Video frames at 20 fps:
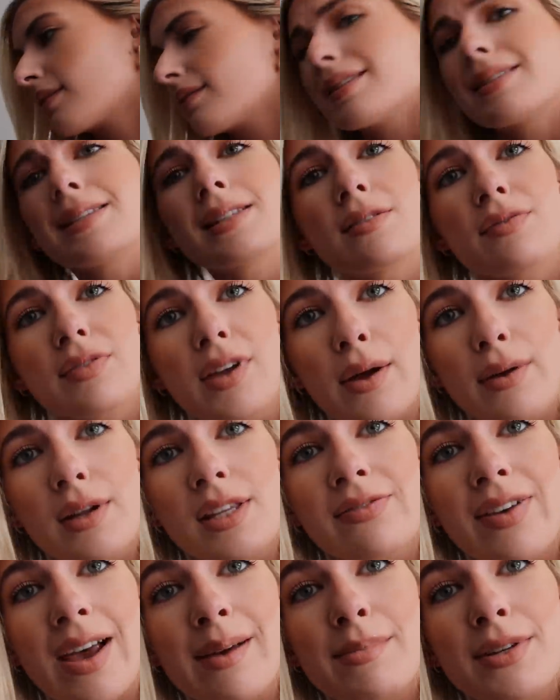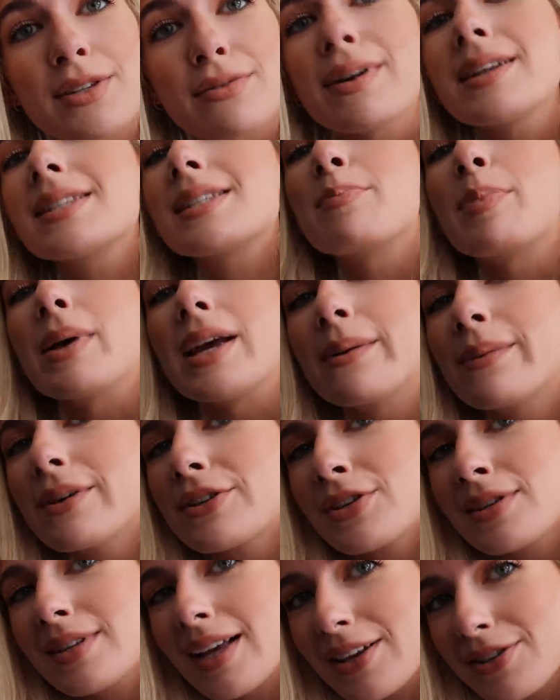This is Fiona's famous recipe,
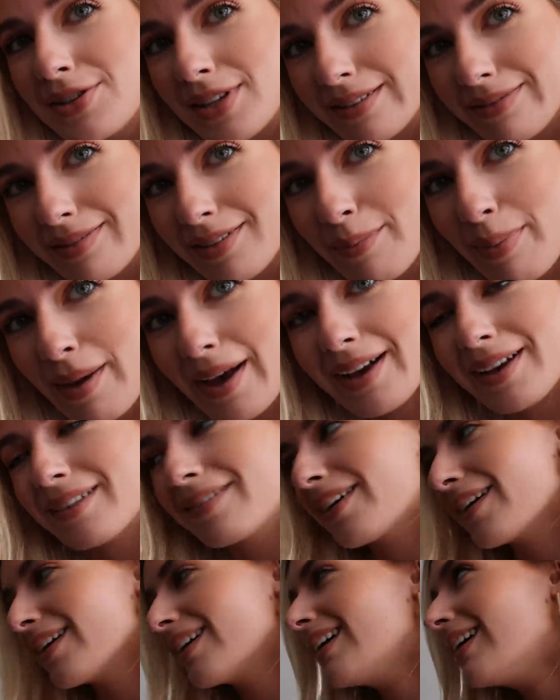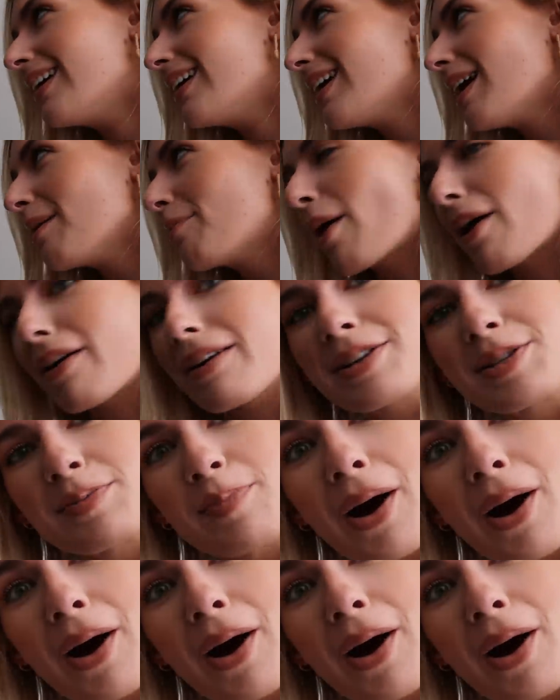which is actually from the back of a porridge